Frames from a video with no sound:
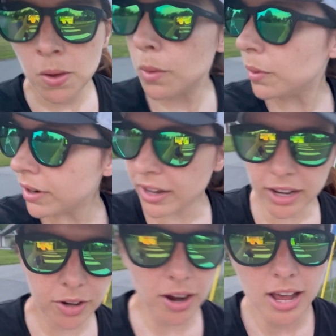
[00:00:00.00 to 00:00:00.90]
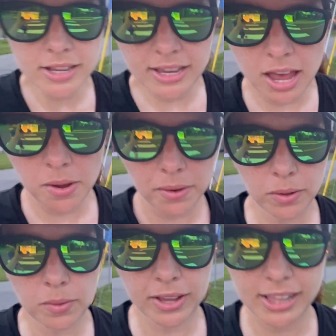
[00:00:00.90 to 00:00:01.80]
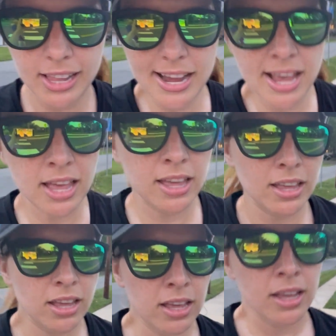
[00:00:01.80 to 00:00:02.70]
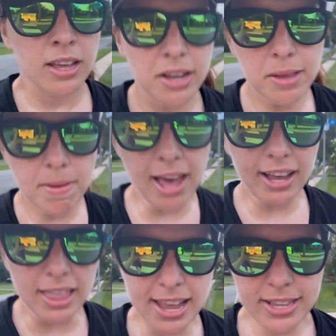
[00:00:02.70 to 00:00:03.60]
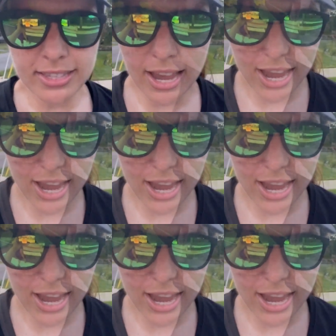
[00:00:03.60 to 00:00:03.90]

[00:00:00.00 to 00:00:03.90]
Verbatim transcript: we're gonna cross quickly. Back on this side.